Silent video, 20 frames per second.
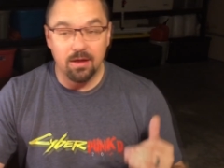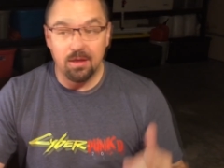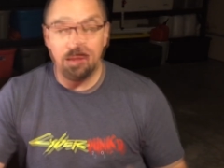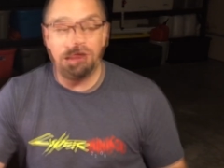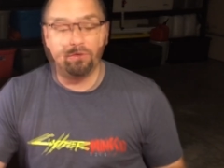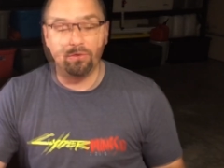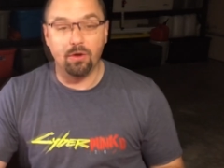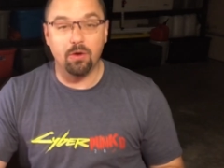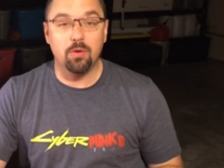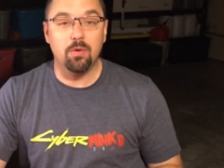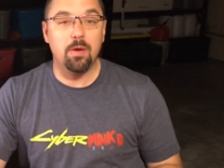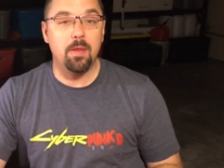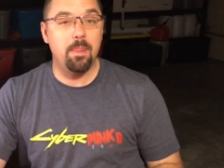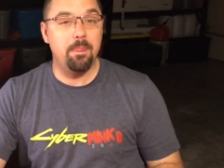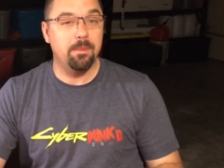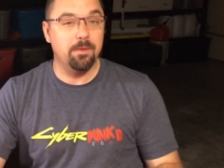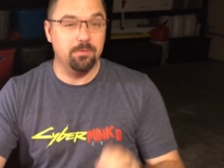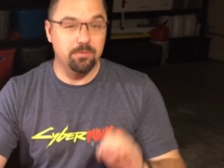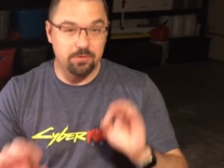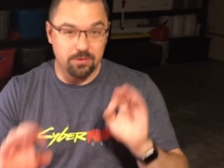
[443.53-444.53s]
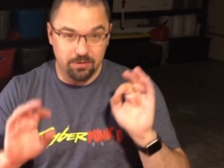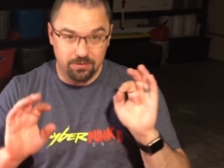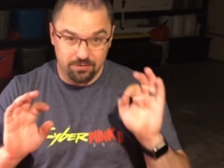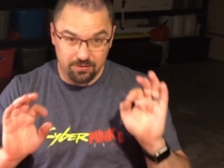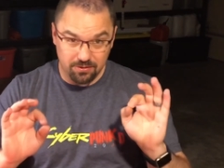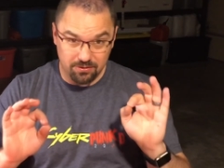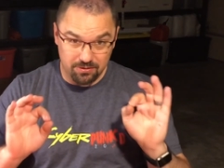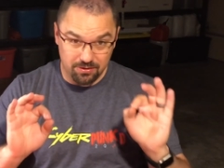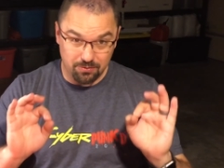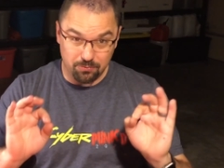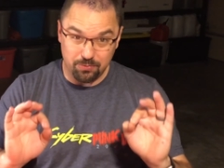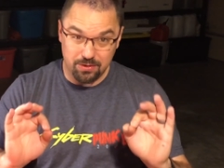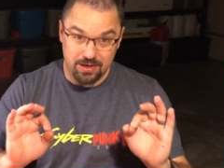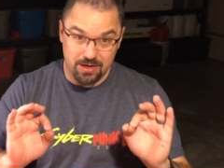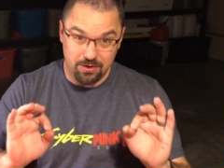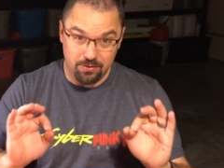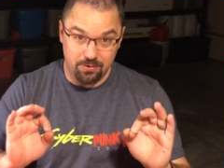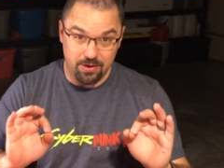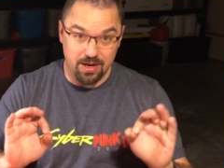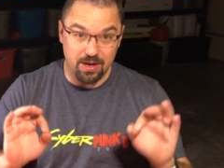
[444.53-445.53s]
So just to
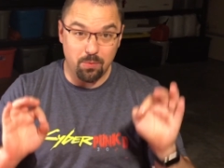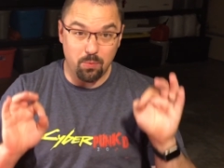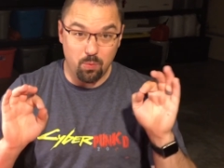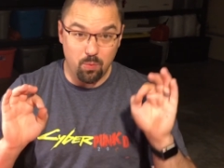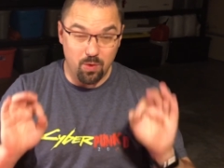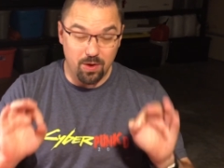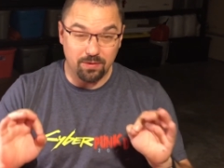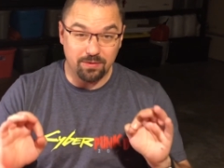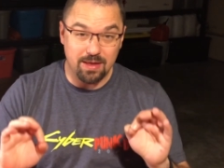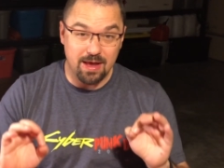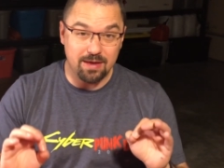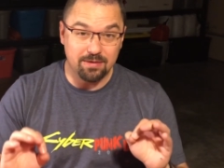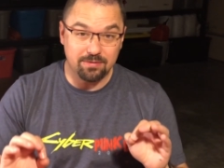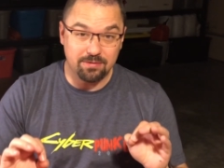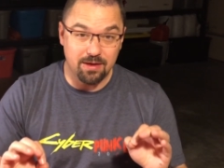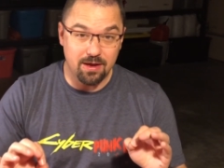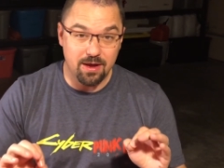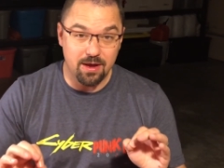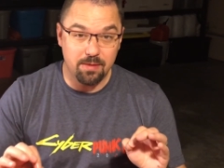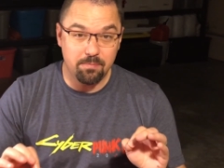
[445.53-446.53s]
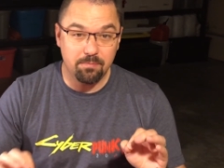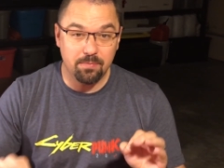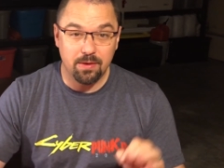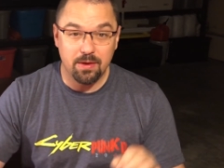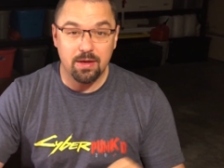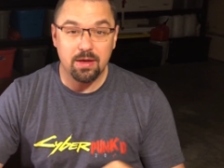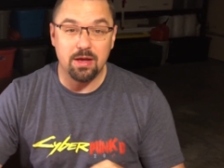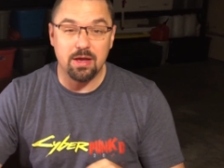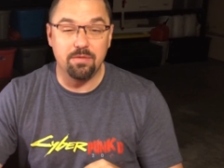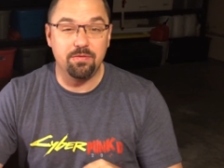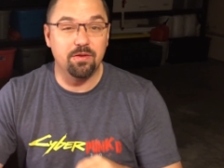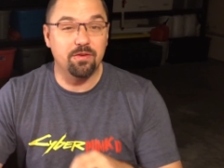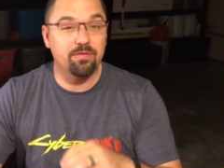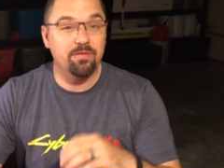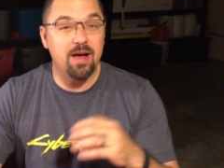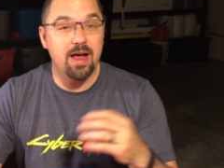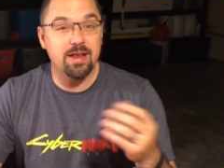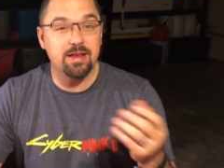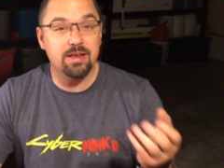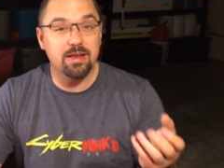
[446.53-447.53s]
reiterate one last time, if you're
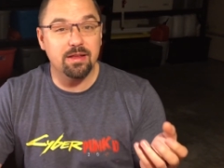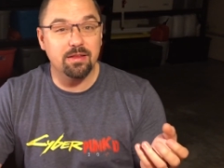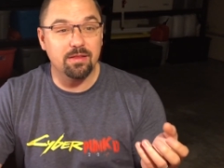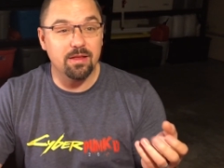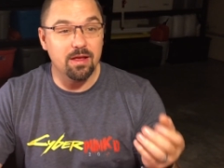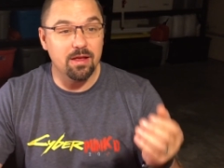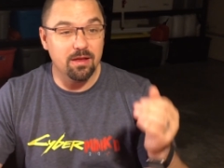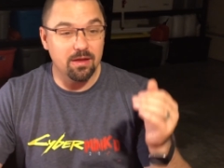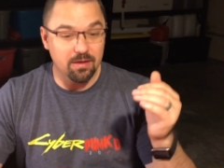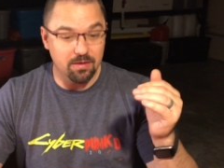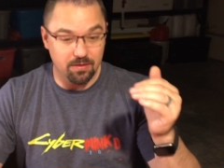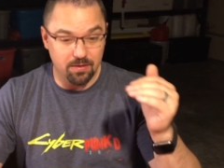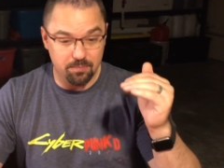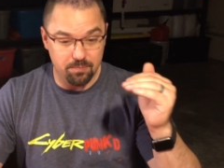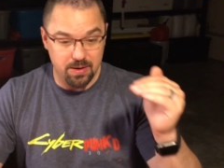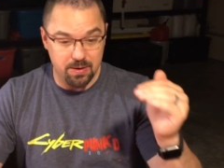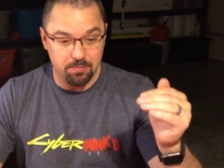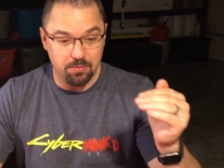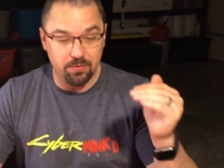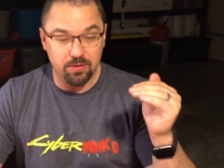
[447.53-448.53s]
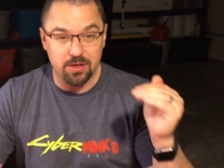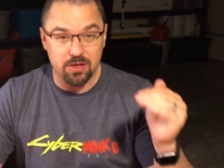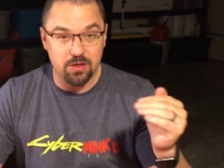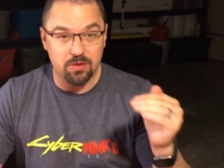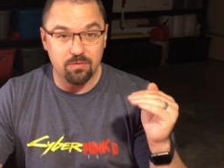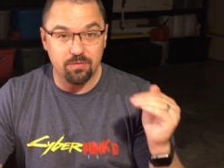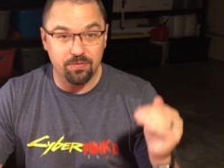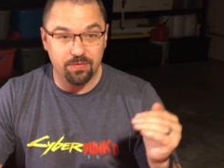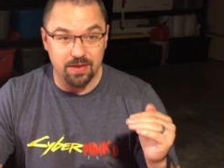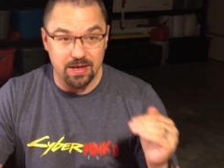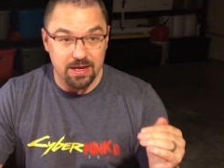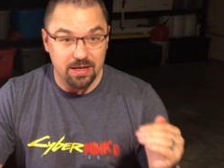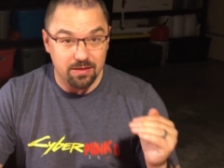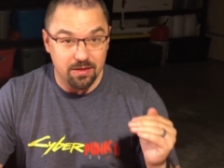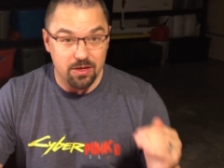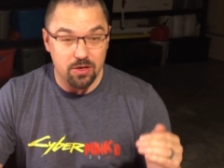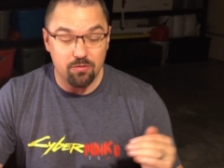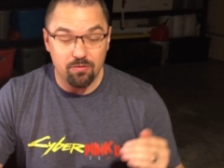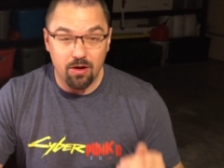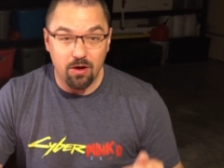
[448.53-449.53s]
finding that the people that you think that
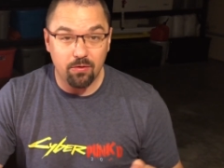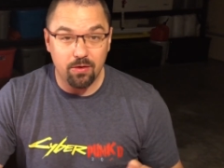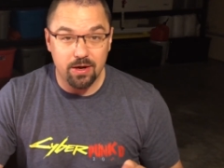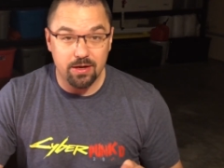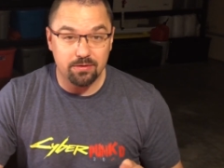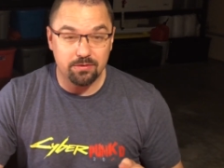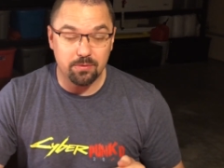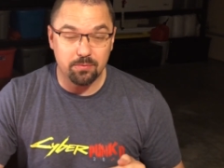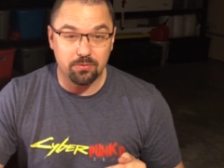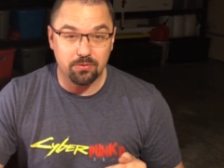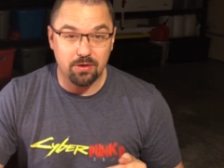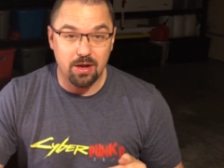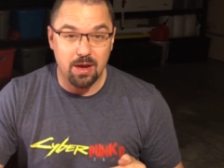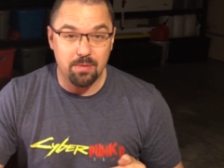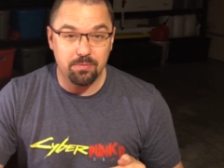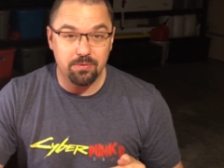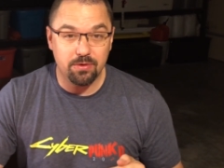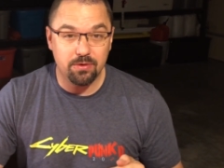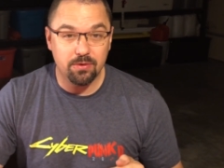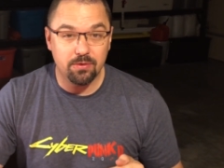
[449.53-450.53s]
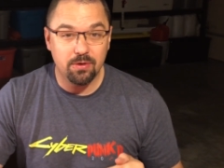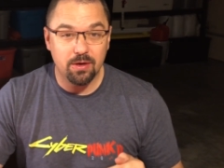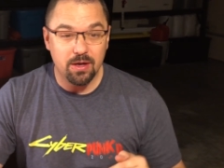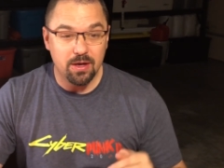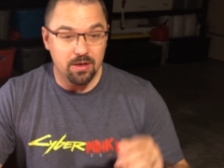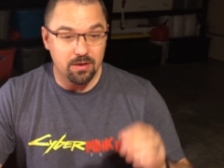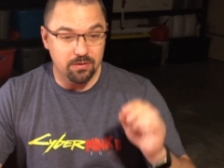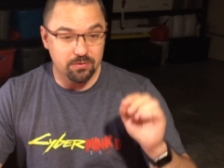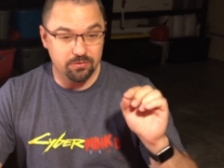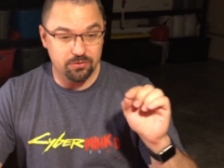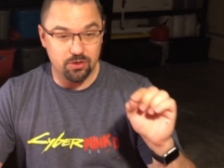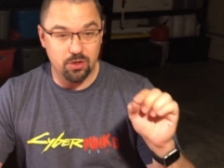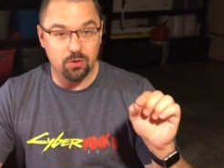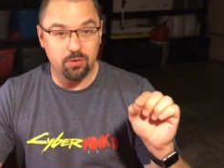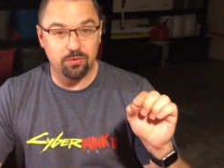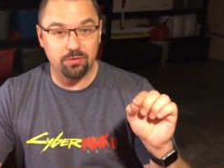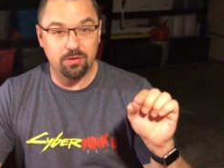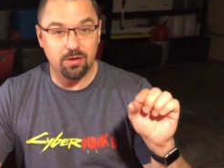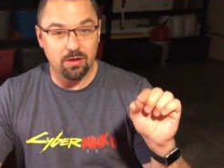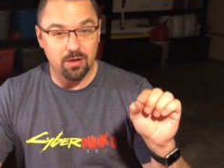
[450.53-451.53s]
you've already subscribed to
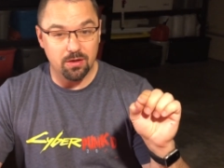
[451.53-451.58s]
shows